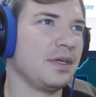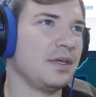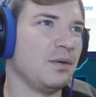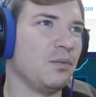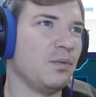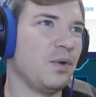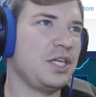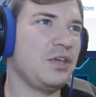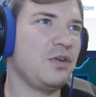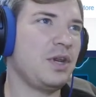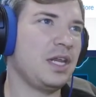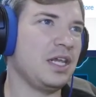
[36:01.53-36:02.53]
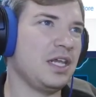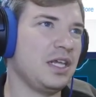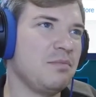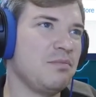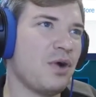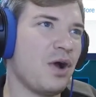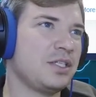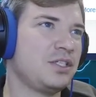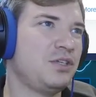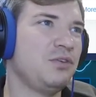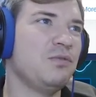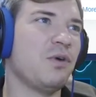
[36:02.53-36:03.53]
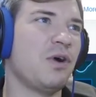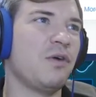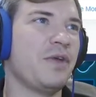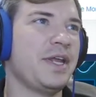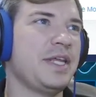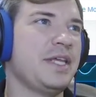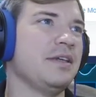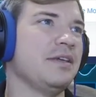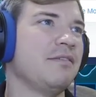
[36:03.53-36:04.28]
One Unity, he bought 2 already.